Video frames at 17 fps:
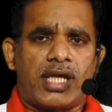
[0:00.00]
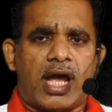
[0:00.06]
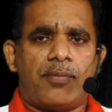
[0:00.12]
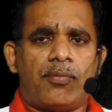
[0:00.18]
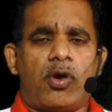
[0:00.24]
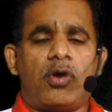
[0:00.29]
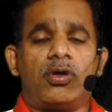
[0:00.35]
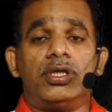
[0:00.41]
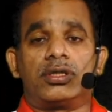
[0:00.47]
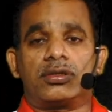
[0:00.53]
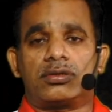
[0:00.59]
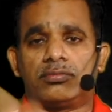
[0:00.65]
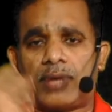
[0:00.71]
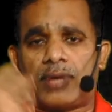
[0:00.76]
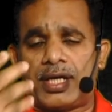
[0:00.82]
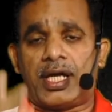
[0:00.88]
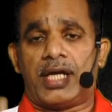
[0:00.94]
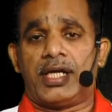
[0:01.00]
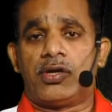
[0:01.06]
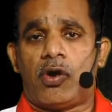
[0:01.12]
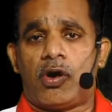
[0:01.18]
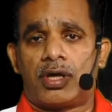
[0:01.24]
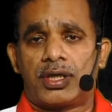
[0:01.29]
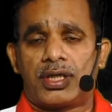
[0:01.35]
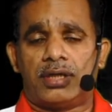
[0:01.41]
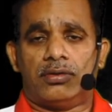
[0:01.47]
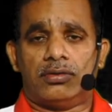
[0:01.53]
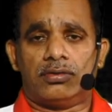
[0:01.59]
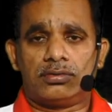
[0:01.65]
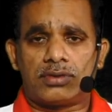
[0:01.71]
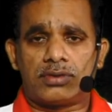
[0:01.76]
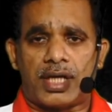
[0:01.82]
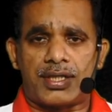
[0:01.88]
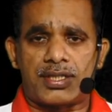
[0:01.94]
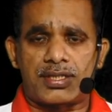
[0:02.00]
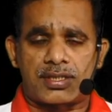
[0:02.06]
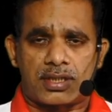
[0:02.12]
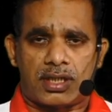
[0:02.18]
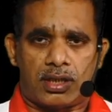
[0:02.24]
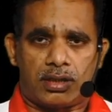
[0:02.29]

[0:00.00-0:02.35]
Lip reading: amount by any order that is